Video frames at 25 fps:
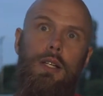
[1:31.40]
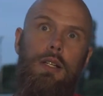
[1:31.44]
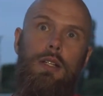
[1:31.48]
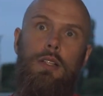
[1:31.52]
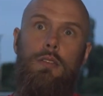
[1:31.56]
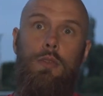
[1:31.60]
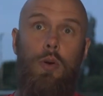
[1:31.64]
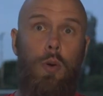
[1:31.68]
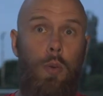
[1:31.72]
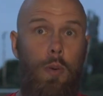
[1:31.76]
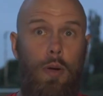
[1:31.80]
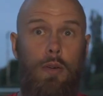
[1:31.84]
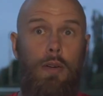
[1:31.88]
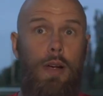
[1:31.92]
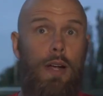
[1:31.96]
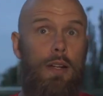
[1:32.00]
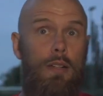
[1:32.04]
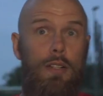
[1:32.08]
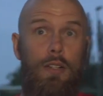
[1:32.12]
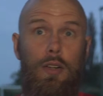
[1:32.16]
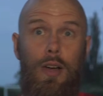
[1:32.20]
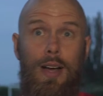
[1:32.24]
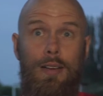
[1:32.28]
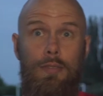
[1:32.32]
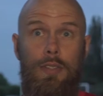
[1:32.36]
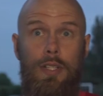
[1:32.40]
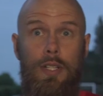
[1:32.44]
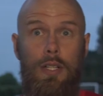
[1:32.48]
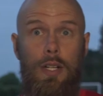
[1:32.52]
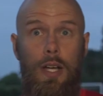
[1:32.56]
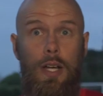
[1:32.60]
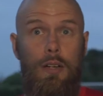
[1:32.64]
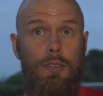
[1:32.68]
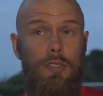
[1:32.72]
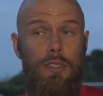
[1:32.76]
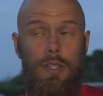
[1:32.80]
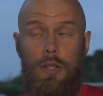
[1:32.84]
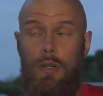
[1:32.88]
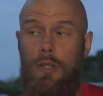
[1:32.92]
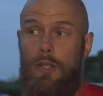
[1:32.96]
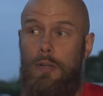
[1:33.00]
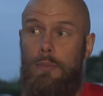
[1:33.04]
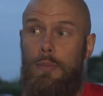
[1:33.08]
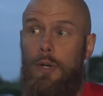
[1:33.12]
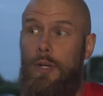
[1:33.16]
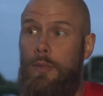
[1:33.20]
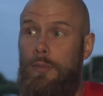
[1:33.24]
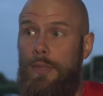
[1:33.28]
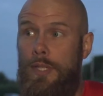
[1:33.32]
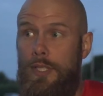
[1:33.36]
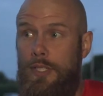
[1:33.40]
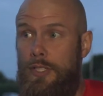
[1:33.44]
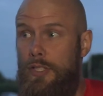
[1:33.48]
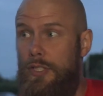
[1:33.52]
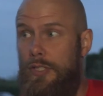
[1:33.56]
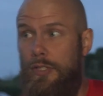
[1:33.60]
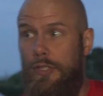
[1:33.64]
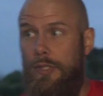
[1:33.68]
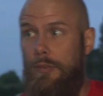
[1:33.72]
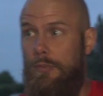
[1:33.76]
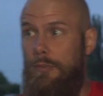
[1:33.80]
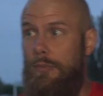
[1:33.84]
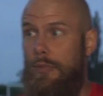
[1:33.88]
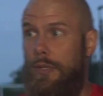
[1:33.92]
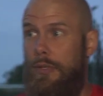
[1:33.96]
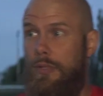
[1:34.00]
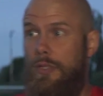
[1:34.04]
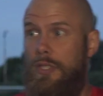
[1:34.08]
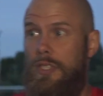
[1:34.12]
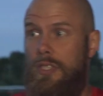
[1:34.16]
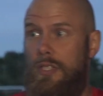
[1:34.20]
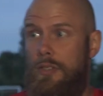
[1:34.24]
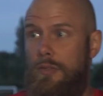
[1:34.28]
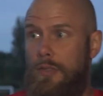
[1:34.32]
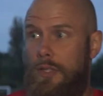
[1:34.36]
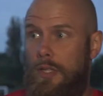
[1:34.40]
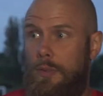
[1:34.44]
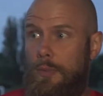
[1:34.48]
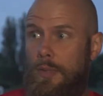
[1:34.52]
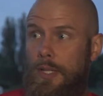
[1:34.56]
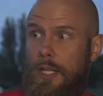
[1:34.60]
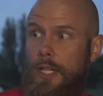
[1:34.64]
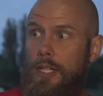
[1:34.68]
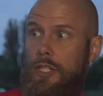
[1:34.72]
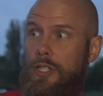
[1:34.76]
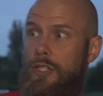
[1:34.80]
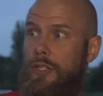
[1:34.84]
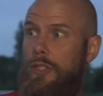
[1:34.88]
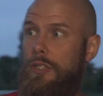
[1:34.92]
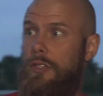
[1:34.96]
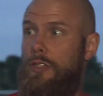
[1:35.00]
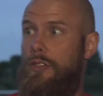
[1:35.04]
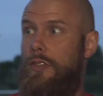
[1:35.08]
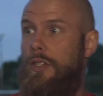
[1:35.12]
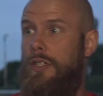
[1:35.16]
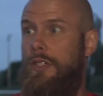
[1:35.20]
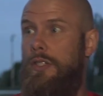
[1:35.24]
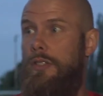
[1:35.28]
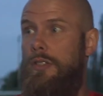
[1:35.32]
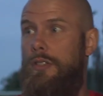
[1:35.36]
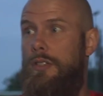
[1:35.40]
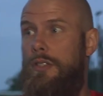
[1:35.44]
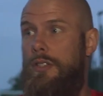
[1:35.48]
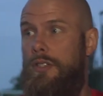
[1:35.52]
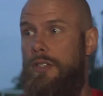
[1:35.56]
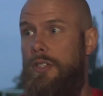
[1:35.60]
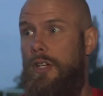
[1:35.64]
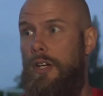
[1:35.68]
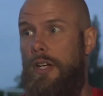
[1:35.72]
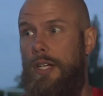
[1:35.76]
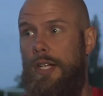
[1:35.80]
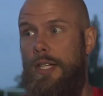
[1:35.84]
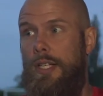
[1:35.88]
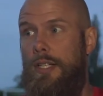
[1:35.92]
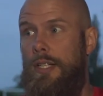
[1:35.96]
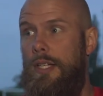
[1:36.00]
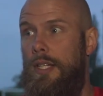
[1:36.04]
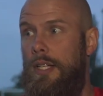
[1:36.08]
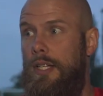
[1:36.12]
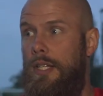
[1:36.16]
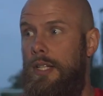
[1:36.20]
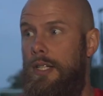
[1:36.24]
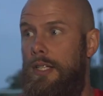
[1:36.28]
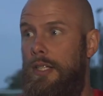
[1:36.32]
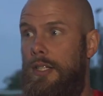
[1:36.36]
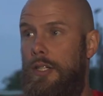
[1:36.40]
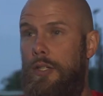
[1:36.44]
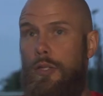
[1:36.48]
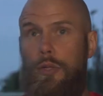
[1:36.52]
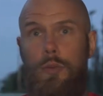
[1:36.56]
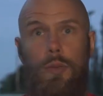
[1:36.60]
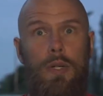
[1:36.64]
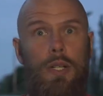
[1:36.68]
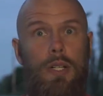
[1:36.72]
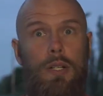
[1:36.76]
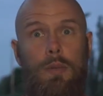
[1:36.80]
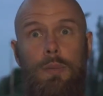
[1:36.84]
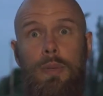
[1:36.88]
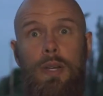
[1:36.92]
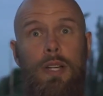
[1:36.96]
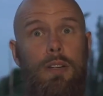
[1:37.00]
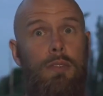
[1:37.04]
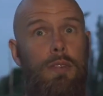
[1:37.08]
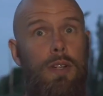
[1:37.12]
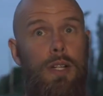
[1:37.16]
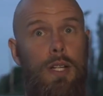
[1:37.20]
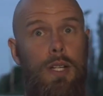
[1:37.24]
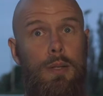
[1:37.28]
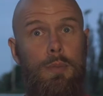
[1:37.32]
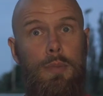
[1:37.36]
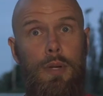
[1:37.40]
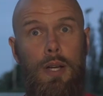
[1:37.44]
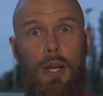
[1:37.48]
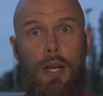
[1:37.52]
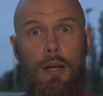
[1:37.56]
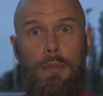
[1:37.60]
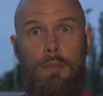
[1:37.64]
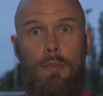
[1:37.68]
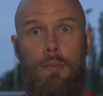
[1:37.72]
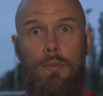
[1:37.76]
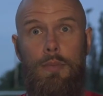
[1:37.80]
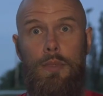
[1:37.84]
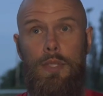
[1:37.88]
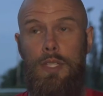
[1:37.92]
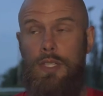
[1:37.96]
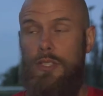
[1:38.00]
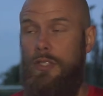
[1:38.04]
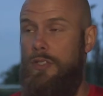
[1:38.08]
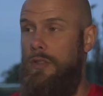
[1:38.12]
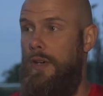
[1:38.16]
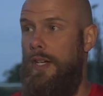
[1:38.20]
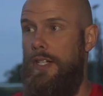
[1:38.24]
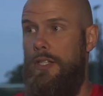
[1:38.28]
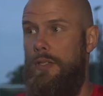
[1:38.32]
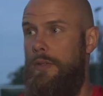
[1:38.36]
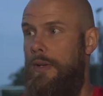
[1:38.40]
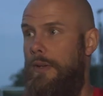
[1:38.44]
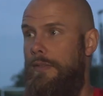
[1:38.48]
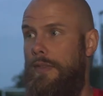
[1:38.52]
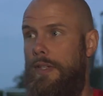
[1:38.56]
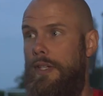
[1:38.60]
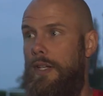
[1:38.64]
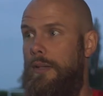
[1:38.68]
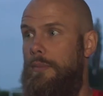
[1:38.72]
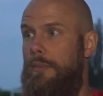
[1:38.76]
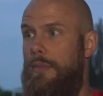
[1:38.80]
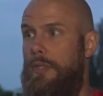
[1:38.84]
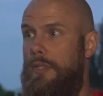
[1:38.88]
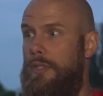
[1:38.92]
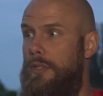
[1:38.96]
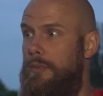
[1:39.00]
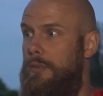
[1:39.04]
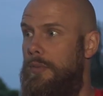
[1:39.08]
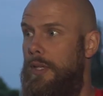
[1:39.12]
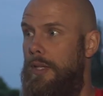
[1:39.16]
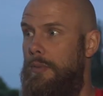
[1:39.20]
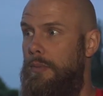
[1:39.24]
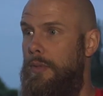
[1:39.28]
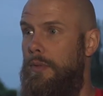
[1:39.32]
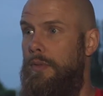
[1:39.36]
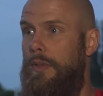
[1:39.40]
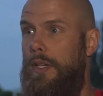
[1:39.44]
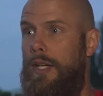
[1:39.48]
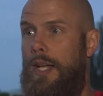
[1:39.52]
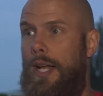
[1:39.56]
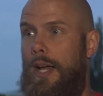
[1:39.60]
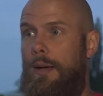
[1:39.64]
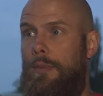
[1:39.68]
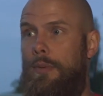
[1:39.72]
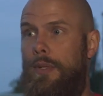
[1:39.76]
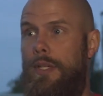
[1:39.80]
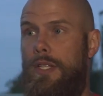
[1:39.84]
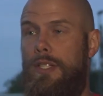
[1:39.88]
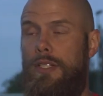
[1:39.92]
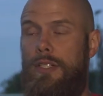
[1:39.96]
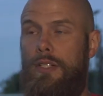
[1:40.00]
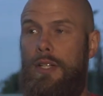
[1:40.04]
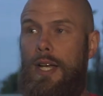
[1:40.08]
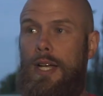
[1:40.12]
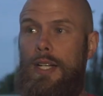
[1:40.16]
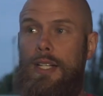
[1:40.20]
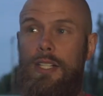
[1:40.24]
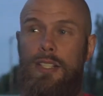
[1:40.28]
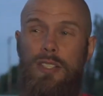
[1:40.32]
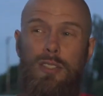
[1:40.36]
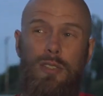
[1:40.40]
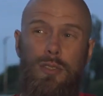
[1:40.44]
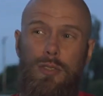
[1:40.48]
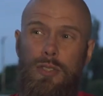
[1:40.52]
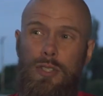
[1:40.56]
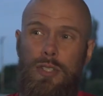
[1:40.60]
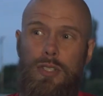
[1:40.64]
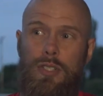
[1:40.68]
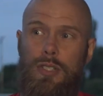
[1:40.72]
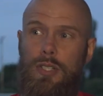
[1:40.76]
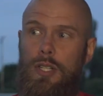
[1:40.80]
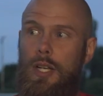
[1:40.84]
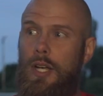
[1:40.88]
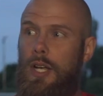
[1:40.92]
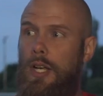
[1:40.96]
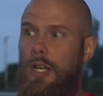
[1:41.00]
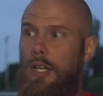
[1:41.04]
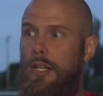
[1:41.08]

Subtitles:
the wrong way around and not having enough. So at the moment, it's just a process of elimination and trying to decide who we're going to pick, really. But it's great to have the numbers, and we're really happy. It's not just